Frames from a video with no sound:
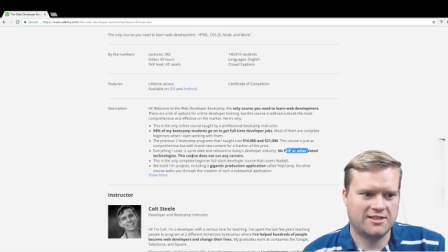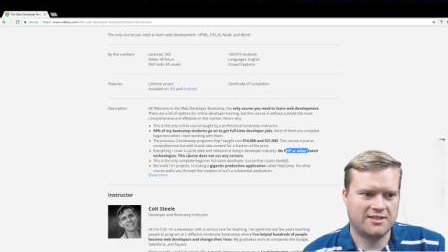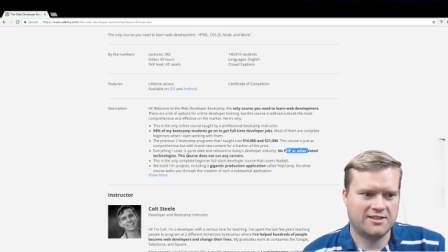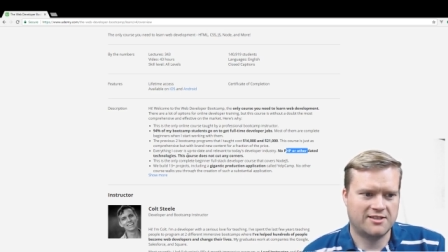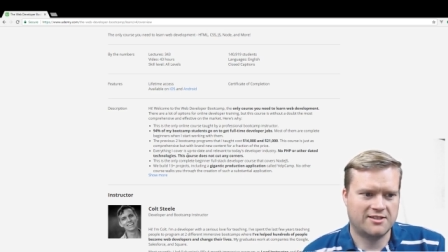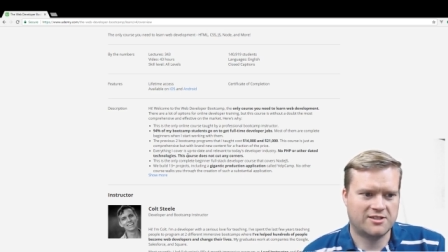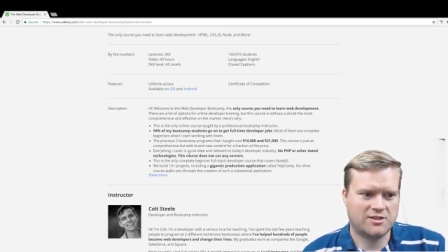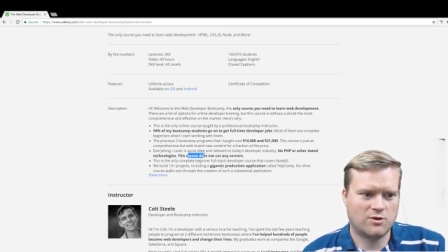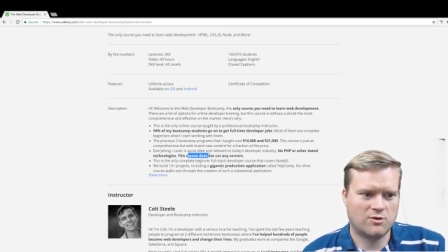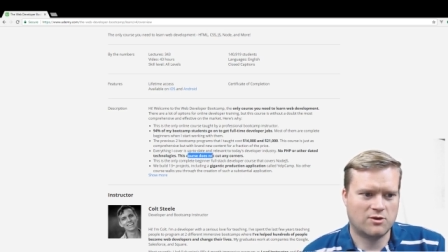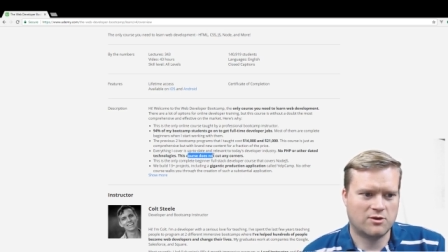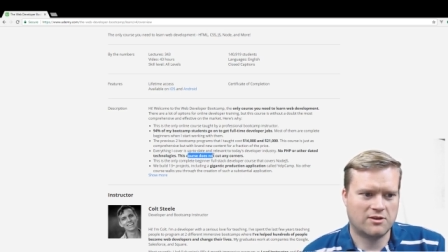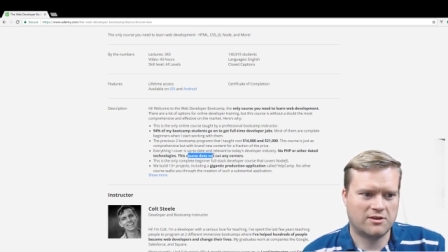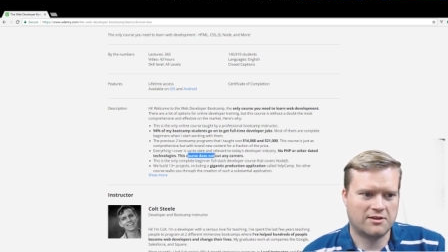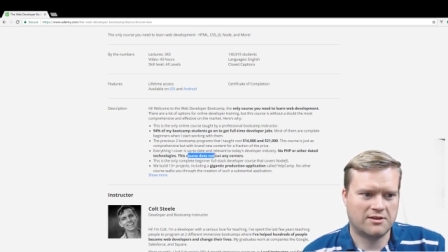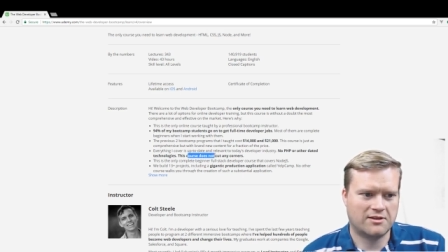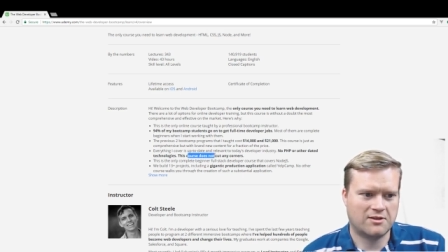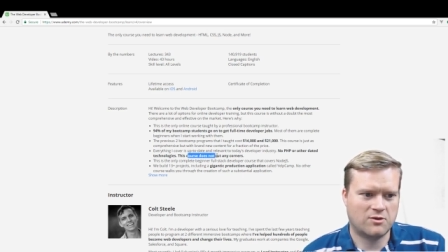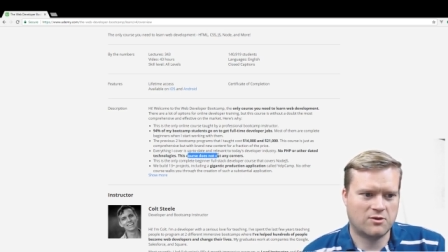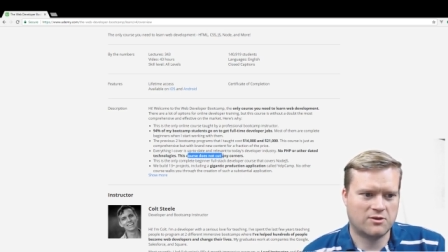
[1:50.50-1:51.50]
This cor
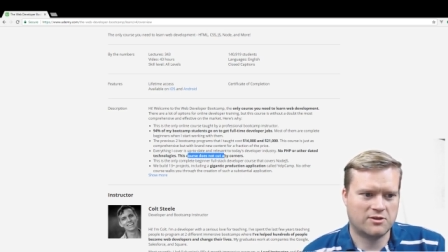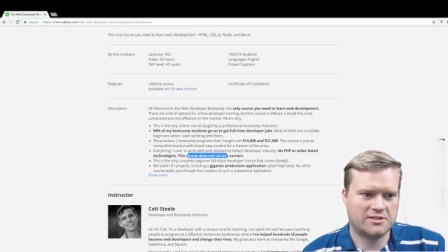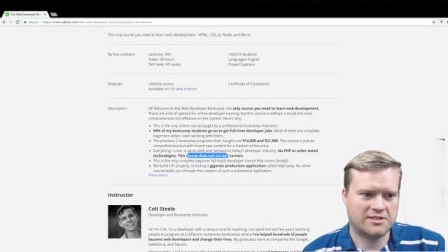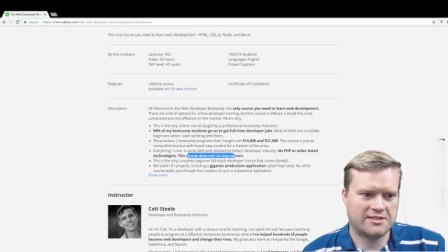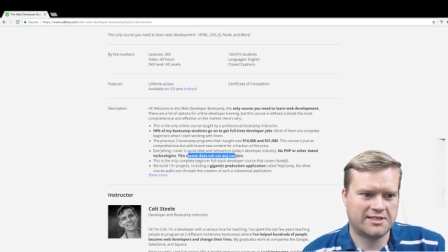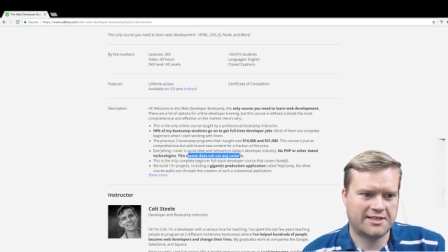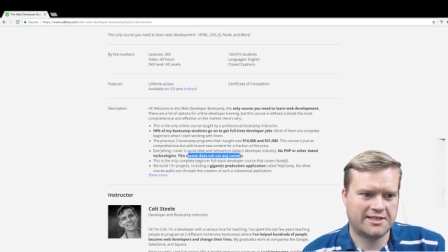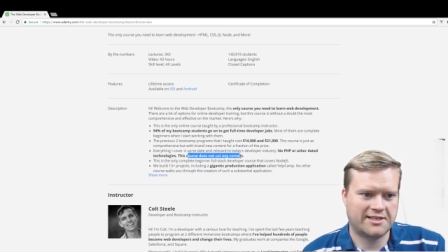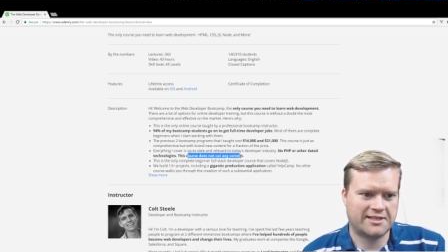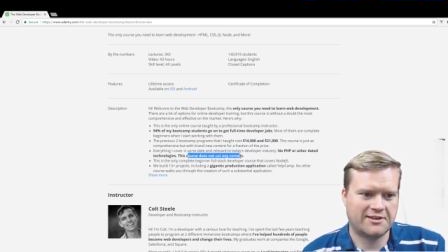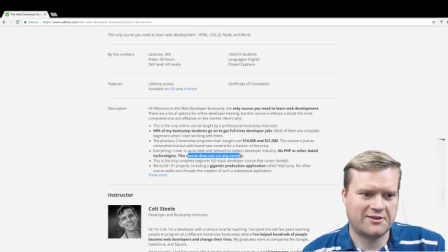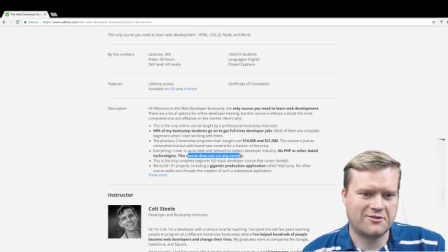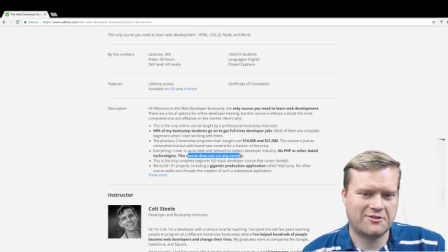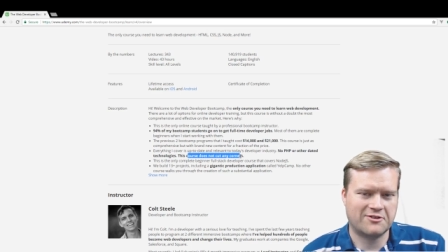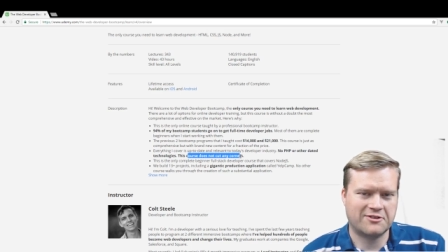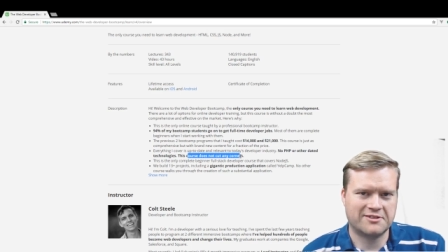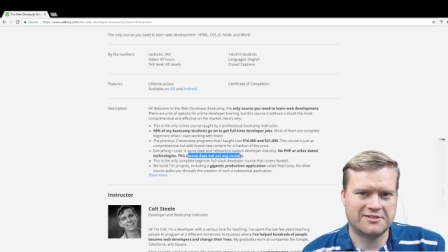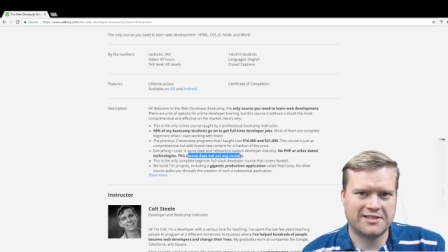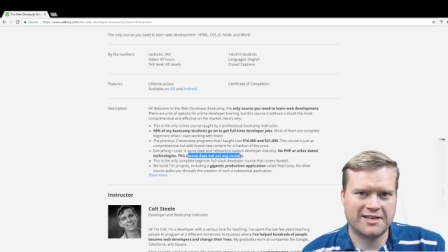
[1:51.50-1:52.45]
course does not cut corners.